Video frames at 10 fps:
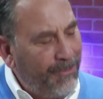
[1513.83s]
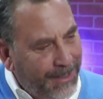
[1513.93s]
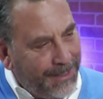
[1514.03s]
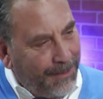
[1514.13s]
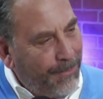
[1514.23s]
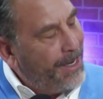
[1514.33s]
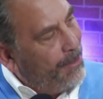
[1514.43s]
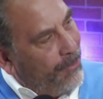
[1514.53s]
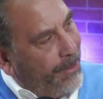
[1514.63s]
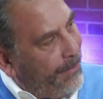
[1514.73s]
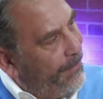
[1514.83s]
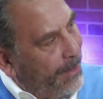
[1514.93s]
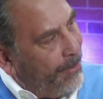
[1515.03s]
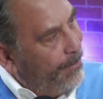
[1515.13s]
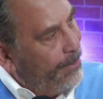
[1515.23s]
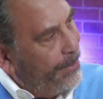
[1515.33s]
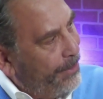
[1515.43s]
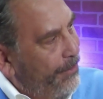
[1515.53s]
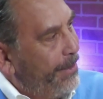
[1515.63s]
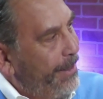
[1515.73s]
would somebody want a variable
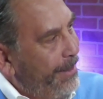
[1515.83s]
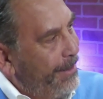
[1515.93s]
annuity?